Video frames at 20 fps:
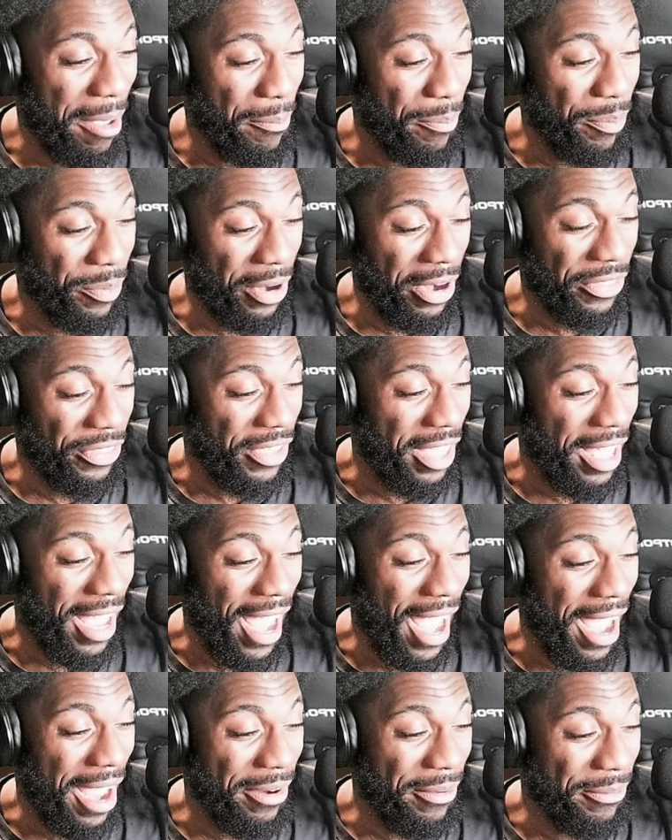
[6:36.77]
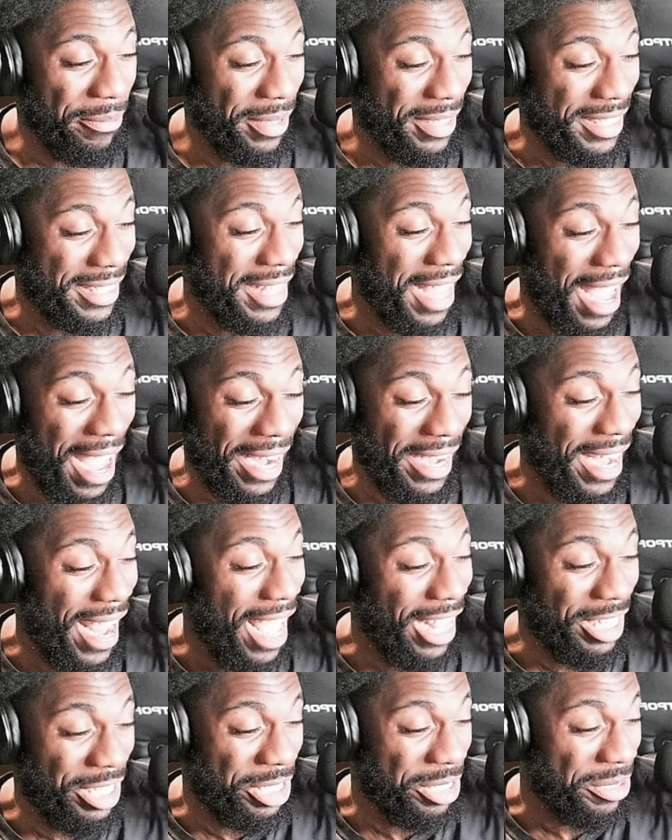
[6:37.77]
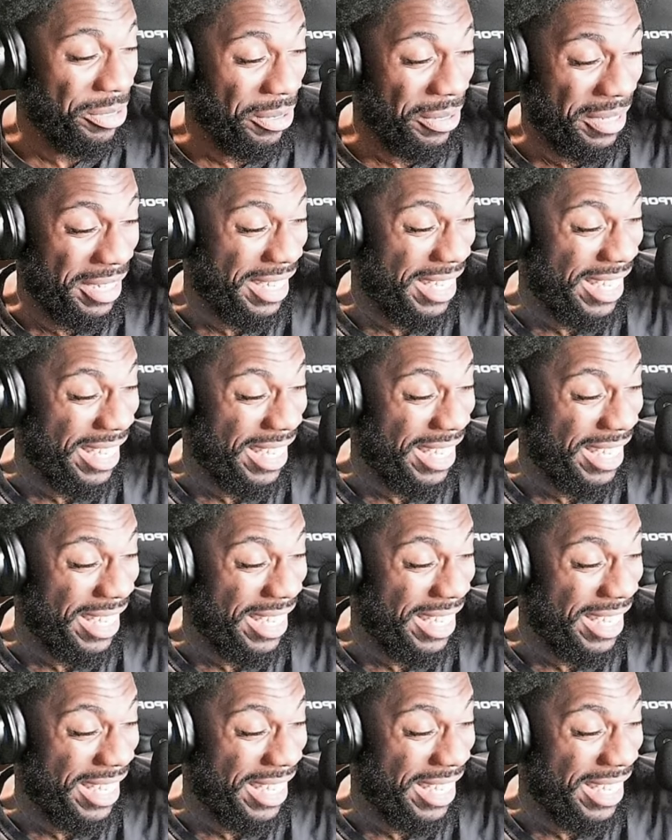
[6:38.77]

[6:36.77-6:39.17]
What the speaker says: Brother Adam, it's not natural.